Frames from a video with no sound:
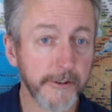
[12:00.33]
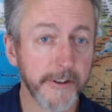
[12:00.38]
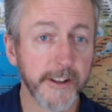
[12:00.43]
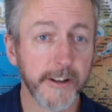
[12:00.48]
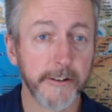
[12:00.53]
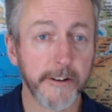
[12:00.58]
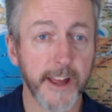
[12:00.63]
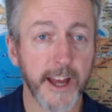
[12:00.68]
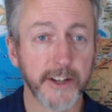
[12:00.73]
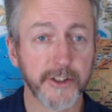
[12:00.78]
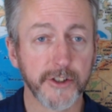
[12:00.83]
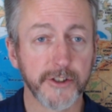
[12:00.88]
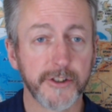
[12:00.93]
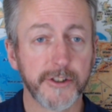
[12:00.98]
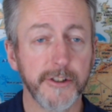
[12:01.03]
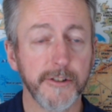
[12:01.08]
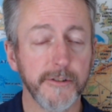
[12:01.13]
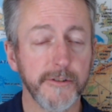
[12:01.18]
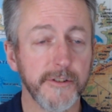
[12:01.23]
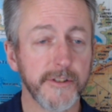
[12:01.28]
international
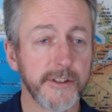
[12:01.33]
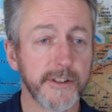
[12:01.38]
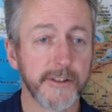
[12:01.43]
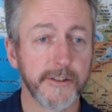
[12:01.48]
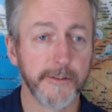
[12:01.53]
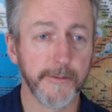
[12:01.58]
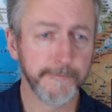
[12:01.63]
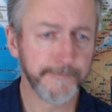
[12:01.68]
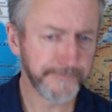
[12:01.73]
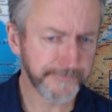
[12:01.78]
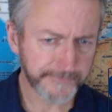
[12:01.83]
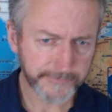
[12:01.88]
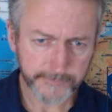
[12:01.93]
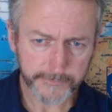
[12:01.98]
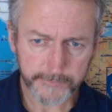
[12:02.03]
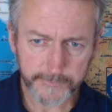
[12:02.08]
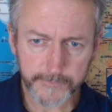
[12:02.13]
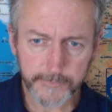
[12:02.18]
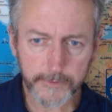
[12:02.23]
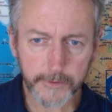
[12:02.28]
students
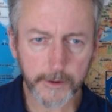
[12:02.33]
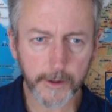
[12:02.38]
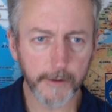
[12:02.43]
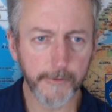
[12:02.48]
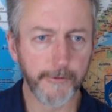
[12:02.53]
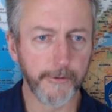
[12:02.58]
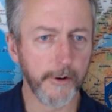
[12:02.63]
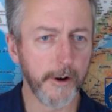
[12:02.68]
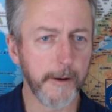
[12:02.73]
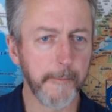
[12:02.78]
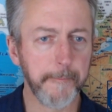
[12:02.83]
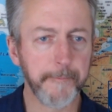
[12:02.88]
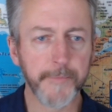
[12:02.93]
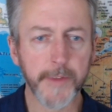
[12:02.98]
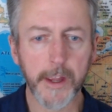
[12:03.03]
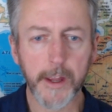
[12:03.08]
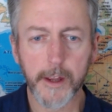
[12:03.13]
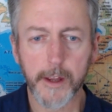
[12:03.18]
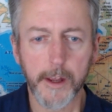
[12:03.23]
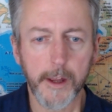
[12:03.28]
from
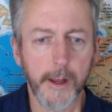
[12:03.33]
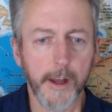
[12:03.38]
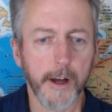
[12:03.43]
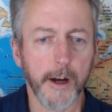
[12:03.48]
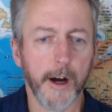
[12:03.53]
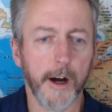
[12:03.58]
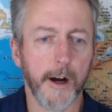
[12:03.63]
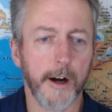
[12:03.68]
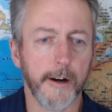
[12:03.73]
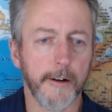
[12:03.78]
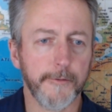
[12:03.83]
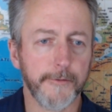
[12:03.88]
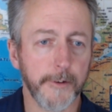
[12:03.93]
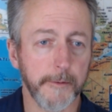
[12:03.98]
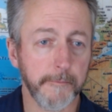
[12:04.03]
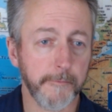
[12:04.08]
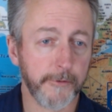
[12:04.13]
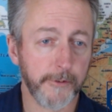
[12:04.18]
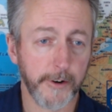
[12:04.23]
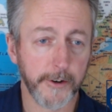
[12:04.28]

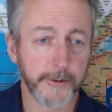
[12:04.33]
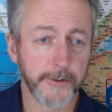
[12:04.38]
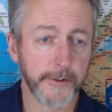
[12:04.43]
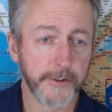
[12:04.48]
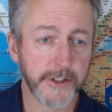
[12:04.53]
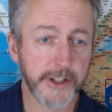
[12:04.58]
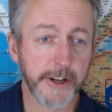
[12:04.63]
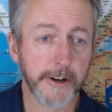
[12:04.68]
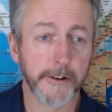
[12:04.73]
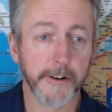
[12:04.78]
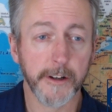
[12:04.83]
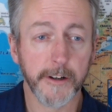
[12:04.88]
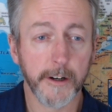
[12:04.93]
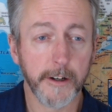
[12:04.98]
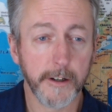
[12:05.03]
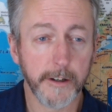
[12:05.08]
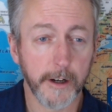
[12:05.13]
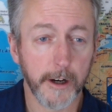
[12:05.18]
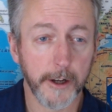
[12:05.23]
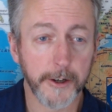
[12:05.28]
first year
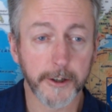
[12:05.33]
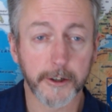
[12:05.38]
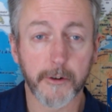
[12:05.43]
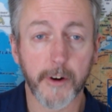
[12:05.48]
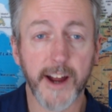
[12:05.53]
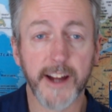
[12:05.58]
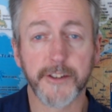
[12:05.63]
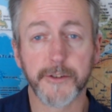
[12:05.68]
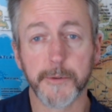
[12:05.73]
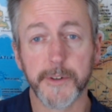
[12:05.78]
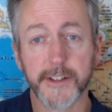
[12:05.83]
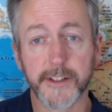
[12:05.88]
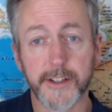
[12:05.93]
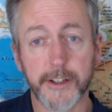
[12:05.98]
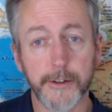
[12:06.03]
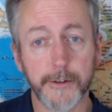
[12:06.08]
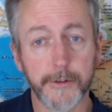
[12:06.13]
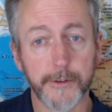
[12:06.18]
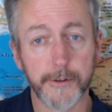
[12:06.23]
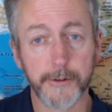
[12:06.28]
undergraduate
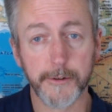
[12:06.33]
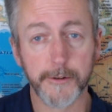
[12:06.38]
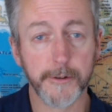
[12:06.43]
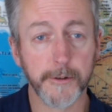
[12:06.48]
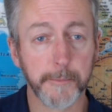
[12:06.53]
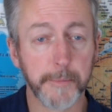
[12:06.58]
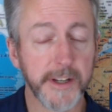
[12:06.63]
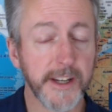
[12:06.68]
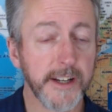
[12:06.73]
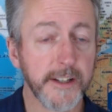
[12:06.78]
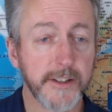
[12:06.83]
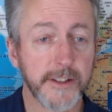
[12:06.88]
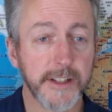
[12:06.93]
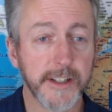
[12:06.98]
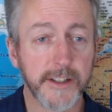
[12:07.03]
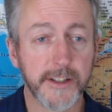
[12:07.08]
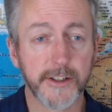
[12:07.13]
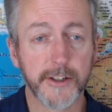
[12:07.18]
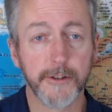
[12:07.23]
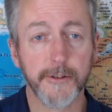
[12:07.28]
through to
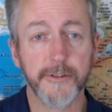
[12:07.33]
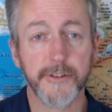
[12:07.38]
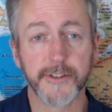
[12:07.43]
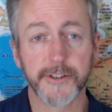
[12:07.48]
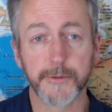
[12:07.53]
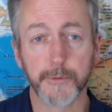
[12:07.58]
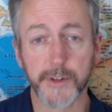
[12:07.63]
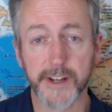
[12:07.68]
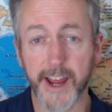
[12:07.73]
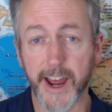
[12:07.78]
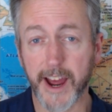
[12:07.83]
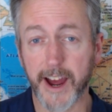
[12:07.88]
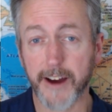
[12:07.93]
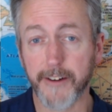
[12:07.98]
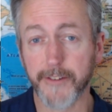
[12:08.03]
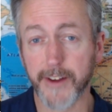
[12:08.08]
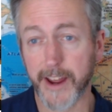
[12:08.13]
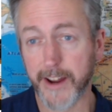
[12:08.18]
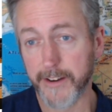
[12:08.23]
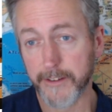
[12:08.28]
PhD students we
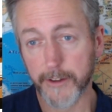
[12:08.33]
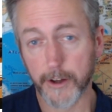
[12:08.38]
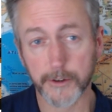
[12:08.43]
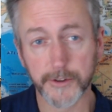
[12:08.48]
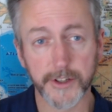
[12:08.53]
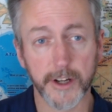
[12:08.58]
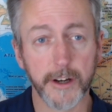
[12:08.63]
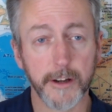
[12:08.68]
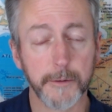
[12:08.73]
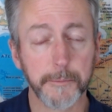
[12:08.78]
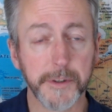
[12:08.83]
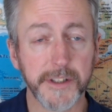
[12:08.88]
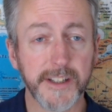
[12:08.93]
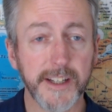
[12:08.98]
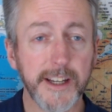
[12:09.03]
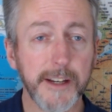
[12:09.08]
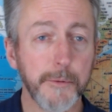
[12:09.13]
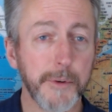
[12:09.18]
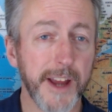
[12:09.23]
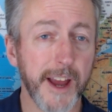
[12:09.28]
have, and those on
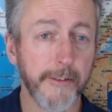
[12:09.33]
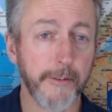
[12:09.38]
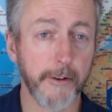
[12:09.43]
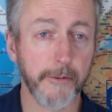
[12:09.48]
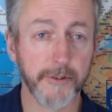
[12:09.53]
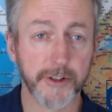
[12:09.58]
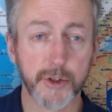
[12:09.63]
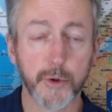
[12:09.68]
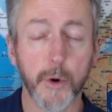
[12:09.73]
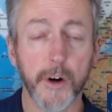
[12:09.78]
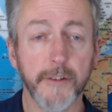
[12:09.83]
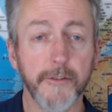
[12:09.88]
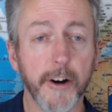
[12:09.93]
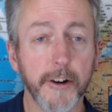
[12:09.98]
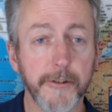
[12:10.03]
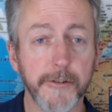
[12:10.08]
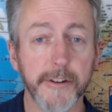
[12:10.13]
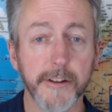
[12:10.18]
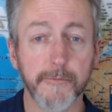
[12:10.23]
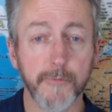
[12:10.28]
OPT, we have over
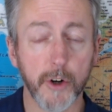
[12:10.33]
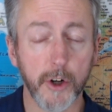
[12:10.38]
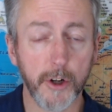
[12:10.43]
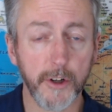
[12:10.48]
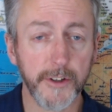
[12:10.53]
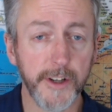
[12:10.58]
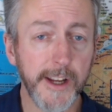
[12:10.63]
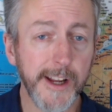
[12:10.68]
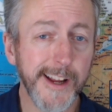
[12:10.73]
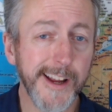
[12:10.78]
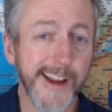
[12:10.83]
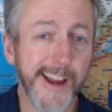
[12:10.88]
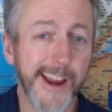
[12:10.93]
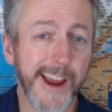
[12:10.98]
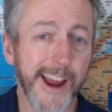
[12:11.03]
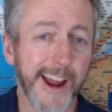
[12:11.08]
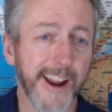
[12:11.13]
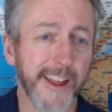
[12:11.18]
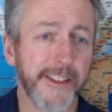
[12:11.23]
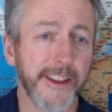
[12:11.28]
1,200 enrolled.
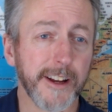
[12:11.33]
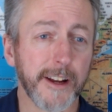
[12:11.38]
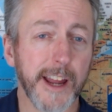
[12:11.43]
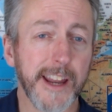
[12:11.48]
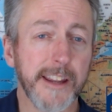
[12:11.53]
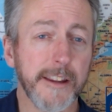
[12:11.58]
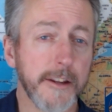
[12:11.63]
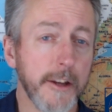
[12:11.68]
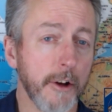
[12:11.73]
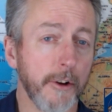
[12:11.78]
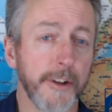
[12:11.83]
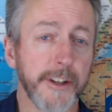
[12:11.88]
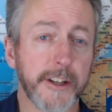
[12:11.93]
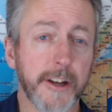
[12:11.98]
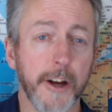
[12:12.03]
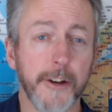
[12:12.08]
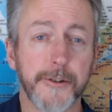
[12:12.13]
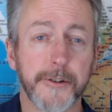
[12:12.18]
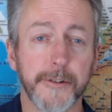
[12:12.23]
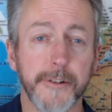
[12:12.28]
And I think the only
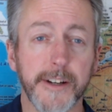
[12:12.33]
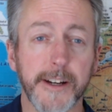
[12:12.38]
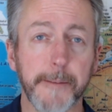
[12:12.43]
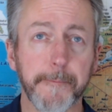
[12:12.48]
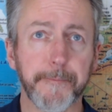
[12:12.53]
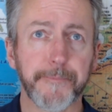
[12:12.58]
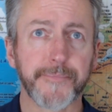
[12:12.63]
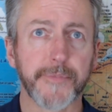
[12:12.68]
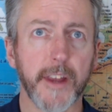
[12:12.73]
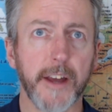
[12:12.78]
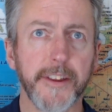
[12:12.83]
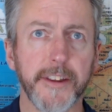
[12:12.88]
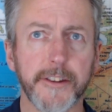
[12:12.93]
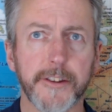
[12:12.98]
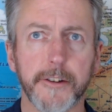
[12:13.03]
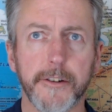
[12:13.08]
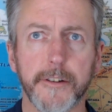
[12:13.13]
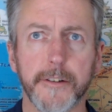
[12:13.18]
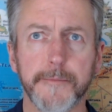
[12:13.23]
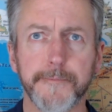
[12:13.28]
country, I think
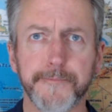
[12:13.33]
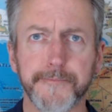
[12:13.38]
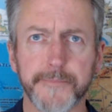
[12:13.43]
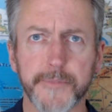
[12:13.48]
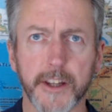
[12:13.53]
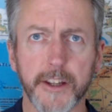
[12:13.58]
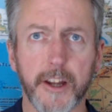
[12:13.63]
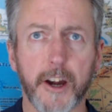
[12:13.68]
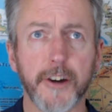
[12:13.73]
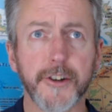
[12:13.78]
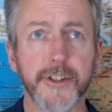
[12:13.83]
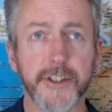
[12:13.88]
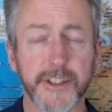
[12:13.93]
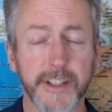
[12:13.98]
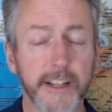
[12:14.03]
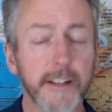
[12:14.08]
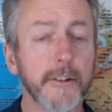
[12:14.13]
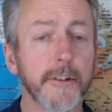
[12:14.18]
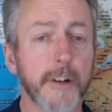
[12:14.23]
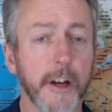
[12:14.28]
they're the largest
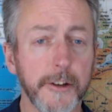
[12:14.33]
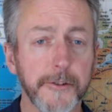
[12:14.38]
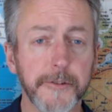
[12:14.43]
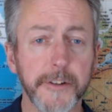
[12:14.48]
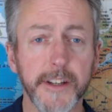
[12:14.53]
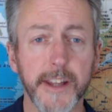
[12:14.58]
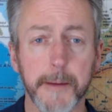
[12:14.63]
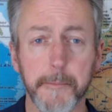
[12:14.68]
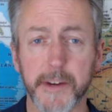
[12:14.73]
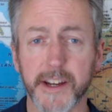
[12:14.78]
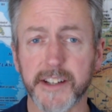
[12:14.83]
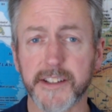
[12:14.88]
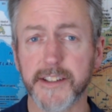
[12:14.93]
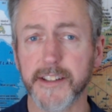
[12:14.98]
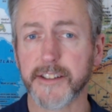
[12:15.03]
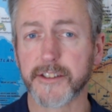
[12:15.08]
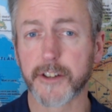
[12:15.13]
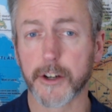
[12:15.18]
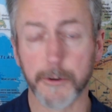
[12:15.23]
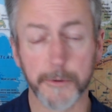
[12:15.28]
single country in that mix
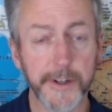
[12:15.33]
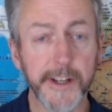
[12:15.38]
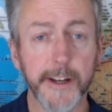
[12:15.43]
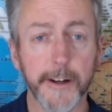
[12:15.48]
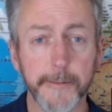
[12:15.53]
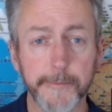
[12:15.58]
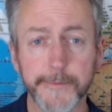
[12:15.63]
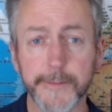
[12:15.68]
is Korea.